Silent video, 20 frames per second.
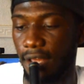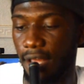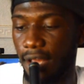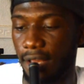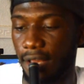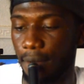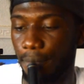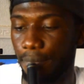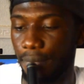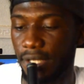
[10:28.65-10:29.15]
I
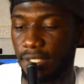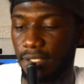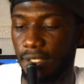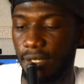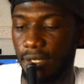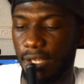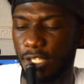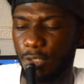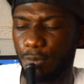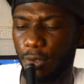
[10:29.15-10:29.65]
can press the
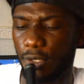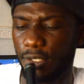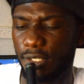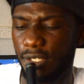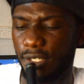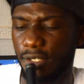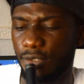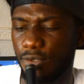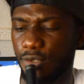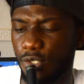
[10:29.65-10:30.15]
next
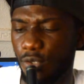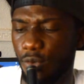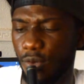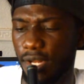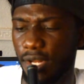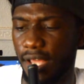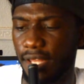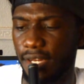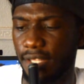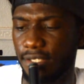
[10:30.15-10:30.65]
button to see
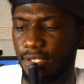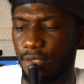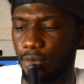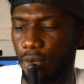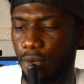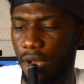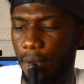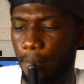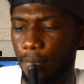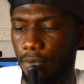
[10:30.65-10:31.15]
whether anything
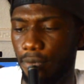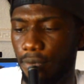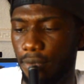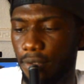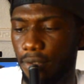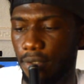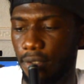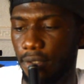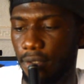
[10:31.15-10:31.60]
will happen.